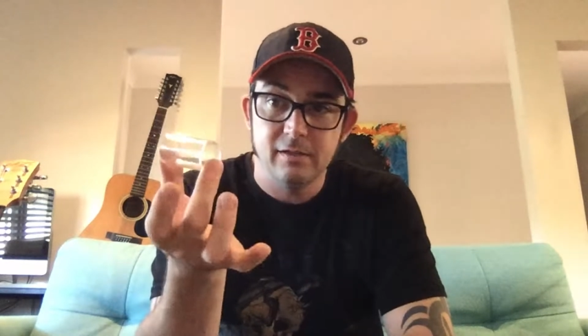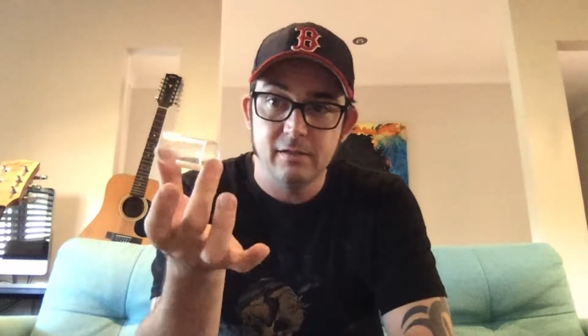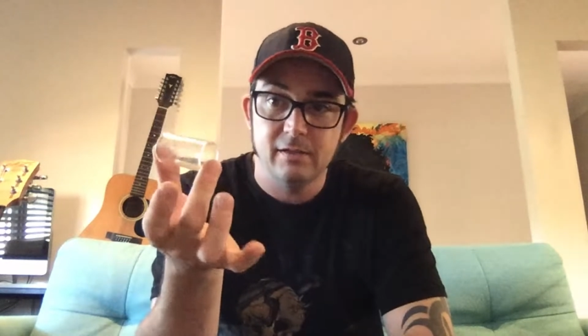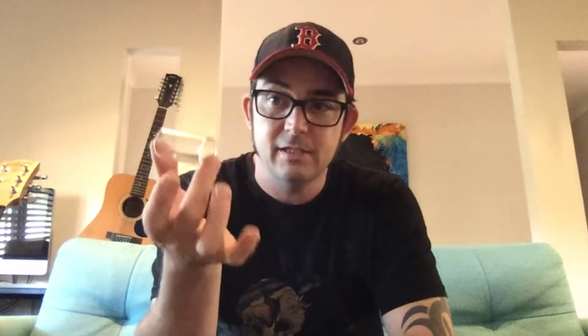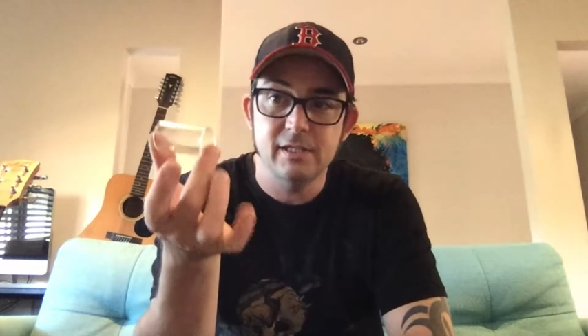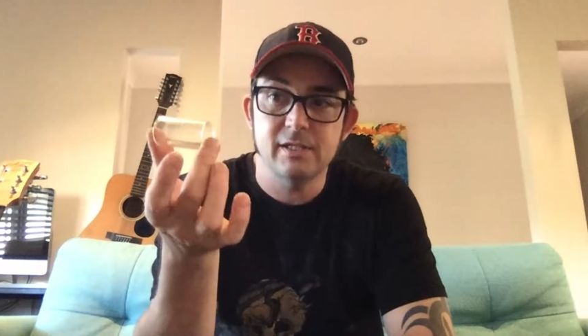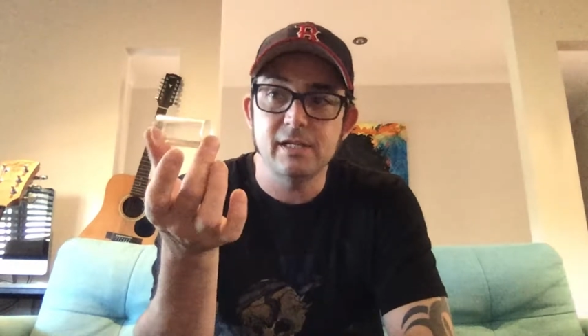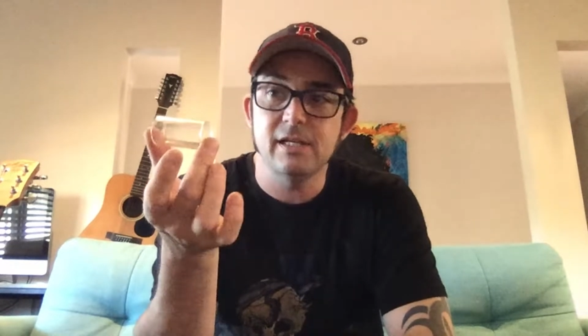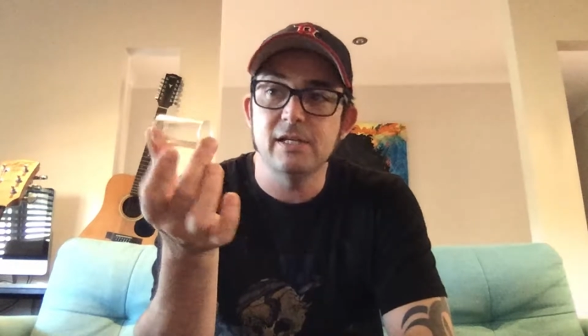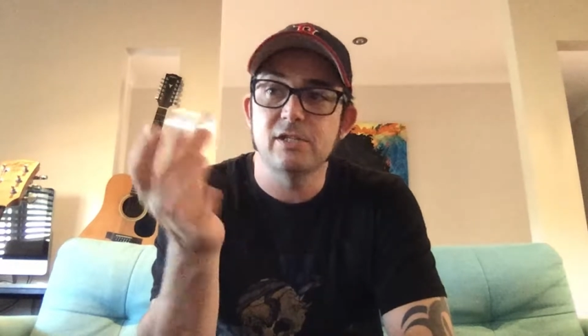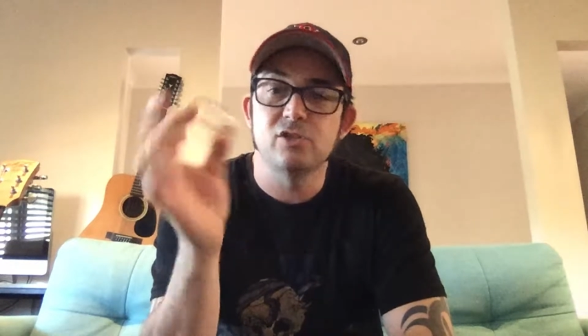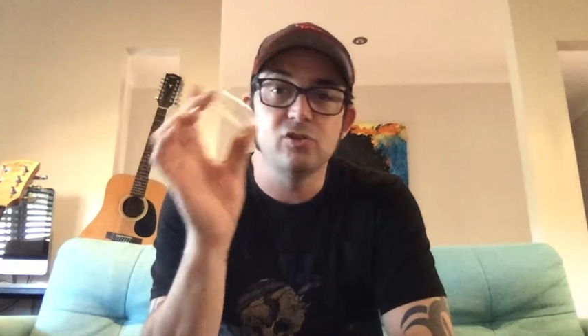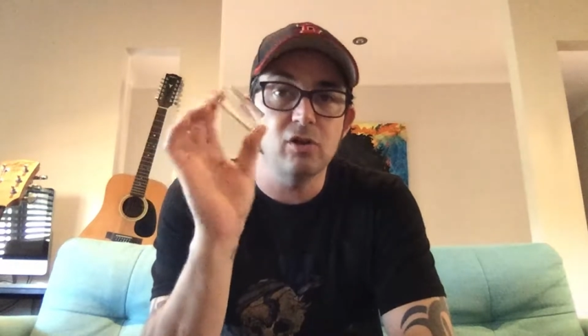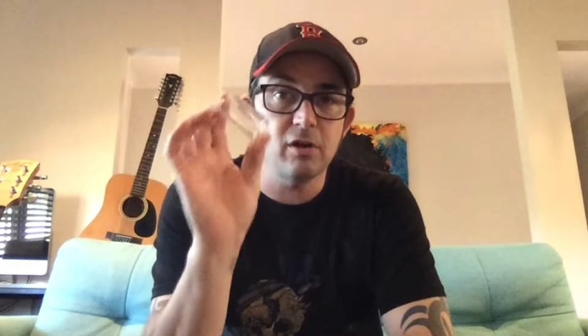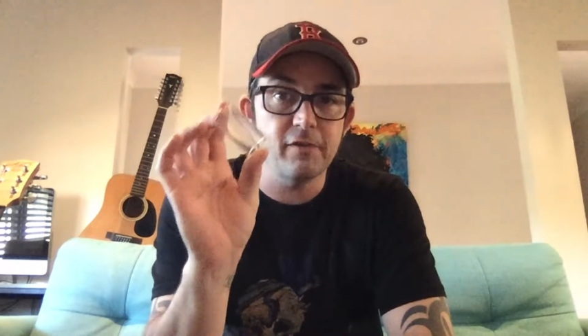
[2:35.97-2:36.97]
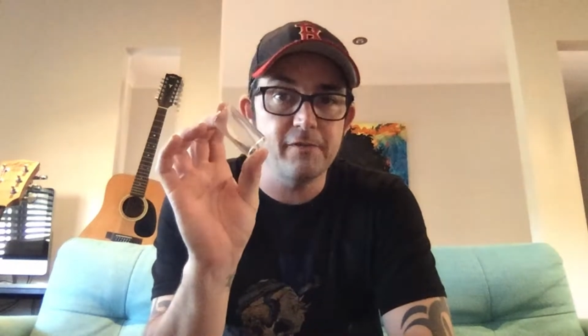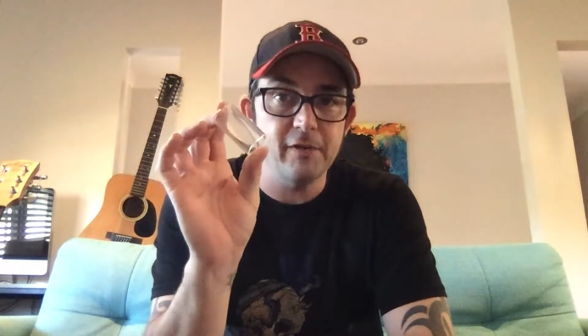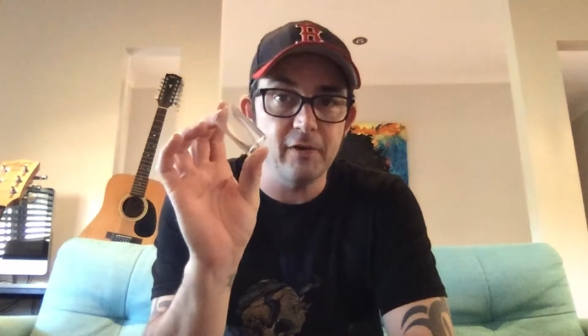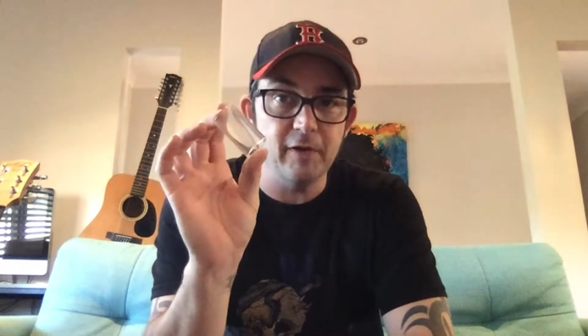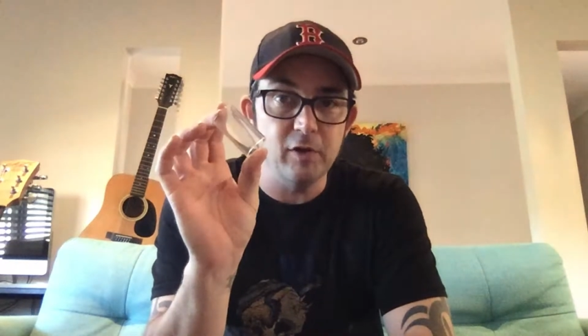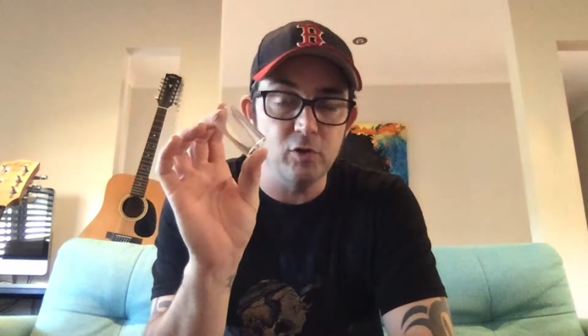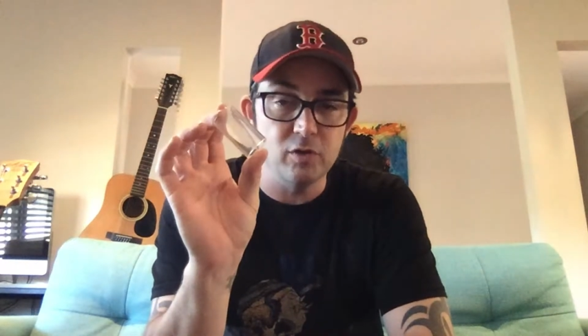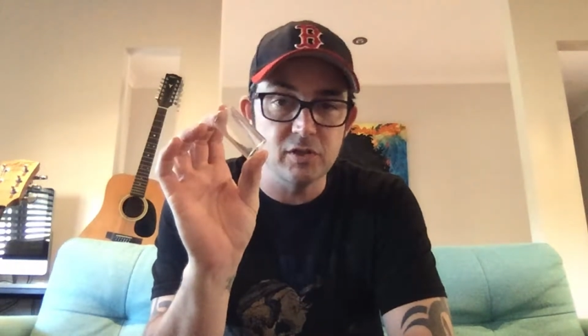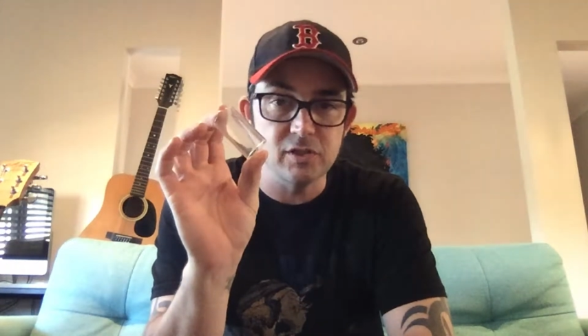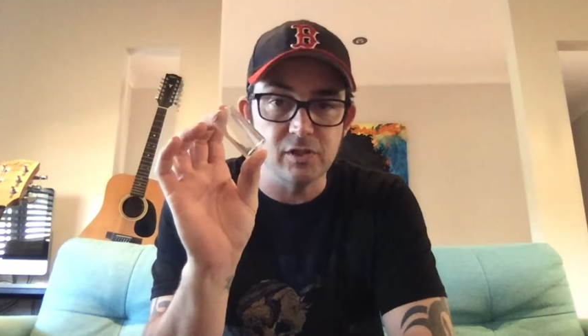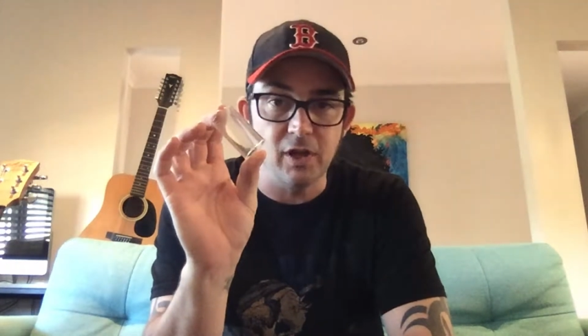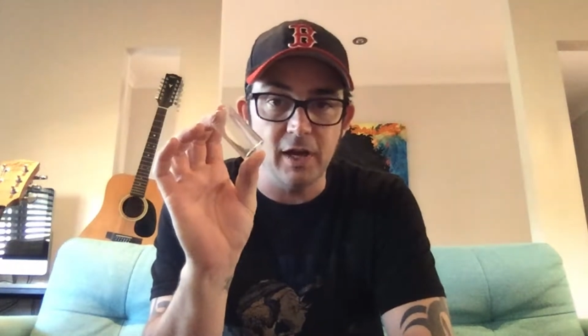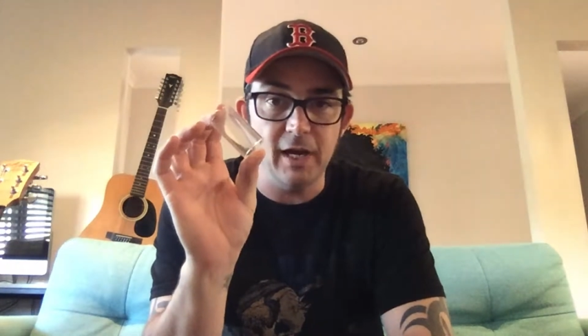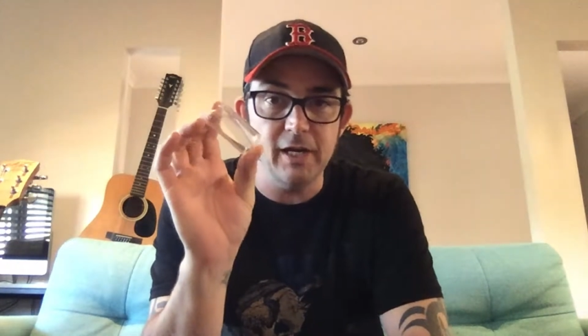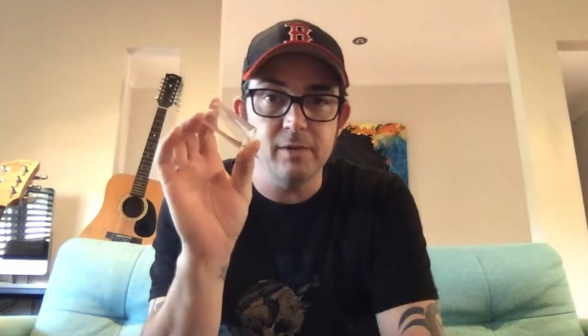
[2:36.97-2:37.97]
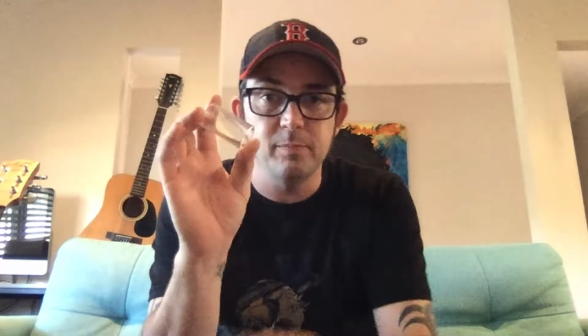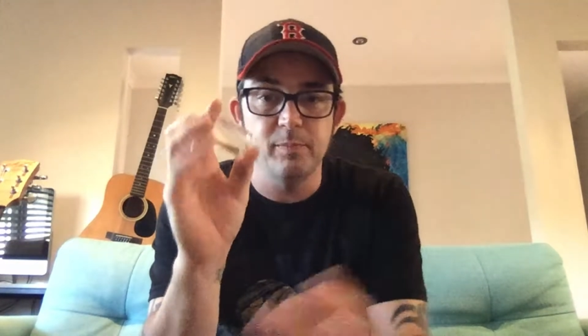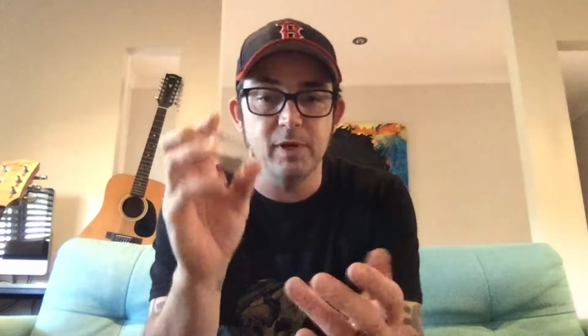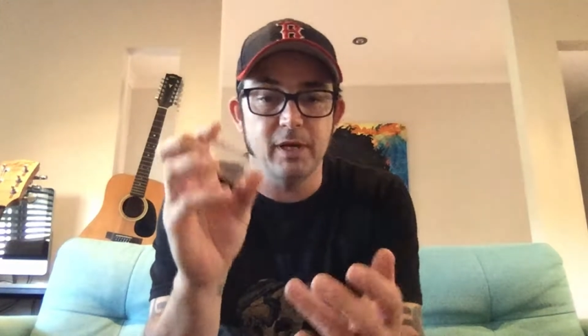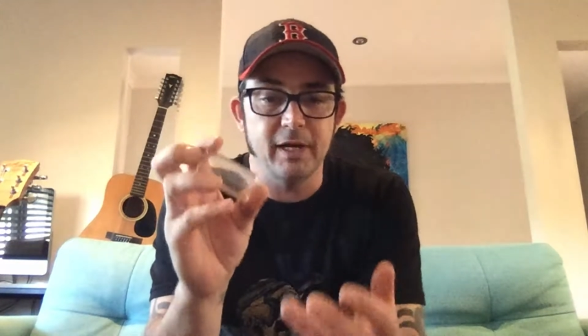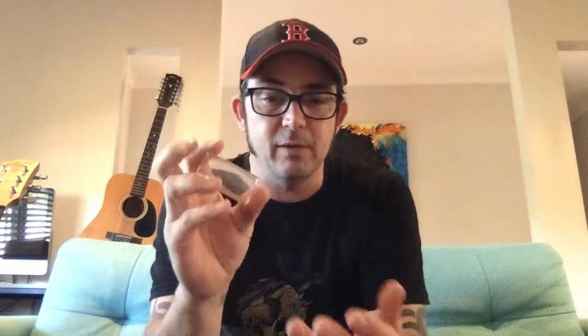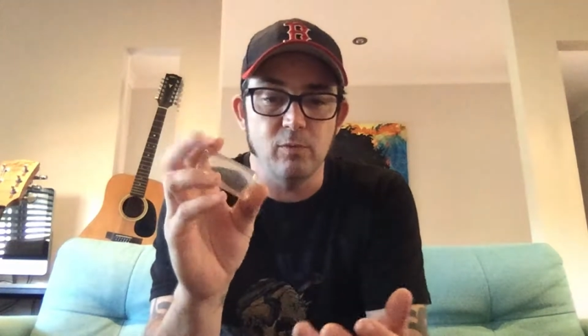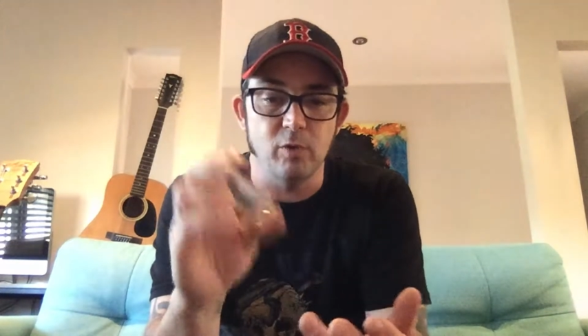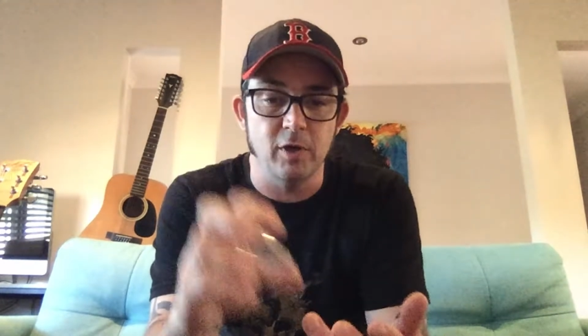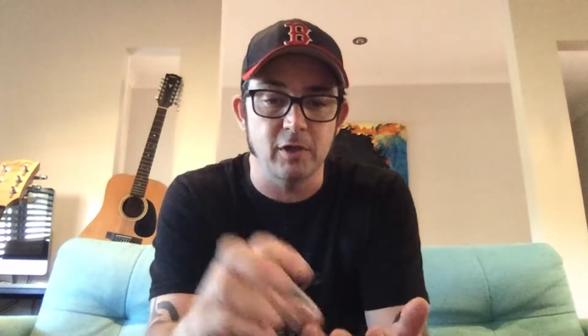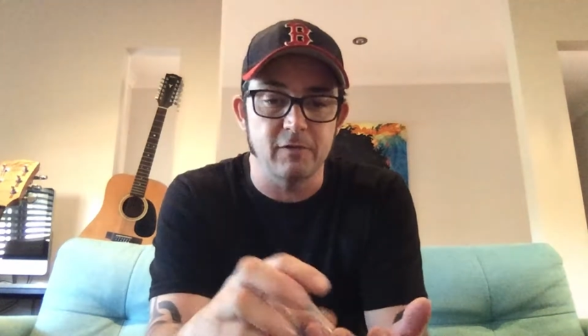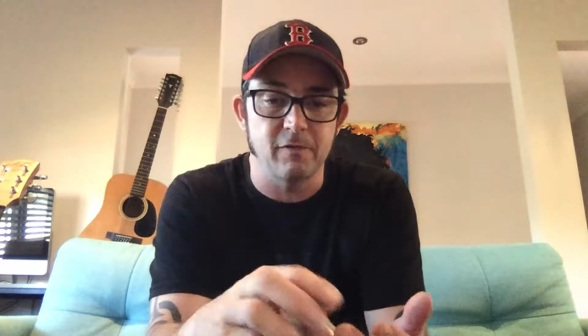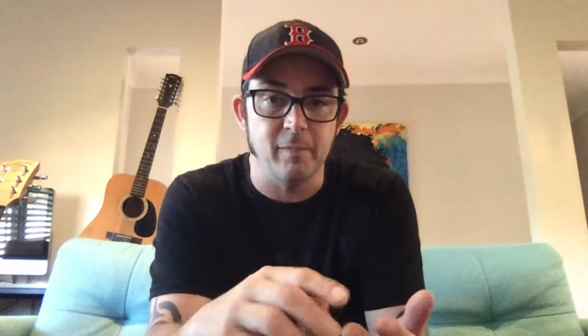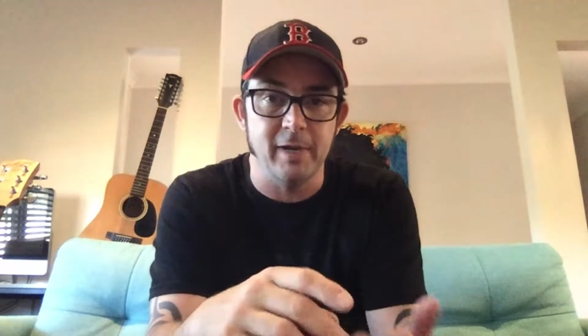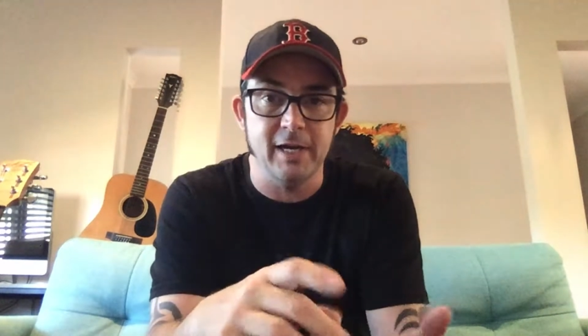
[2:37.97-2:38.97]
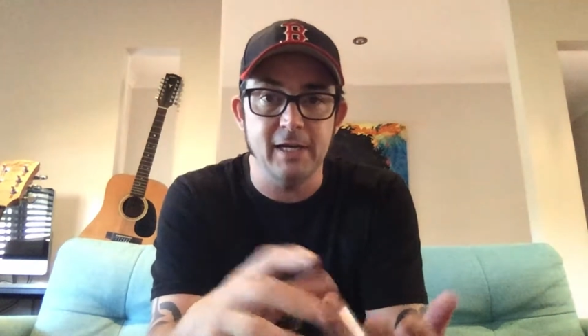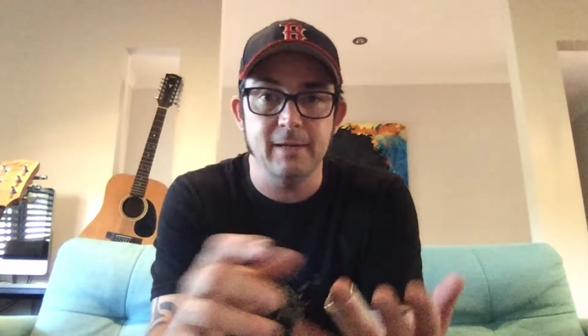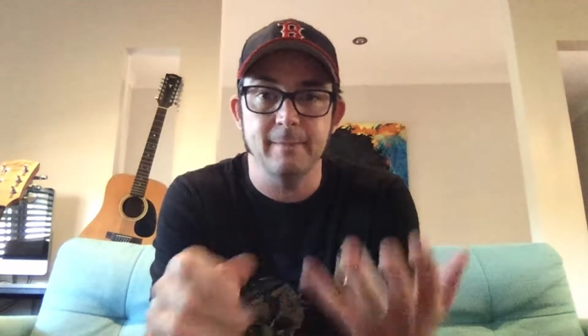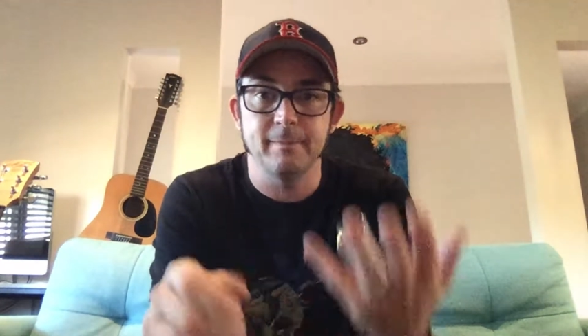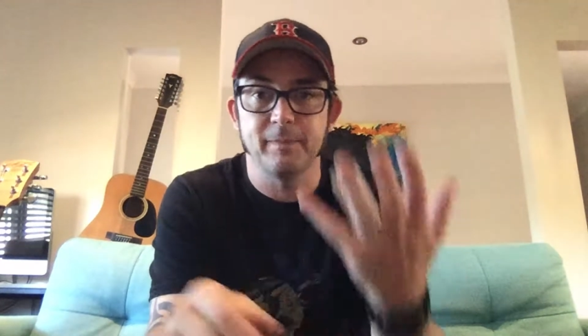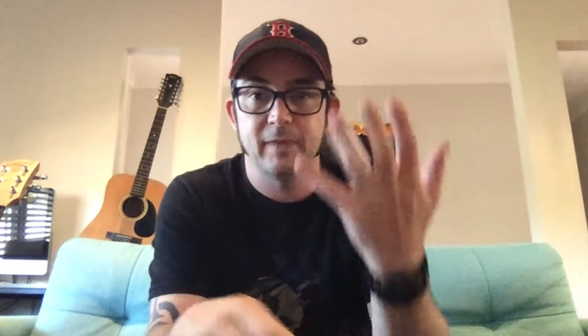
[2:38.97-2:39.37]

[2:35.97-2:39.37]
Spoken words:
This is not a very good slide, but it works for me.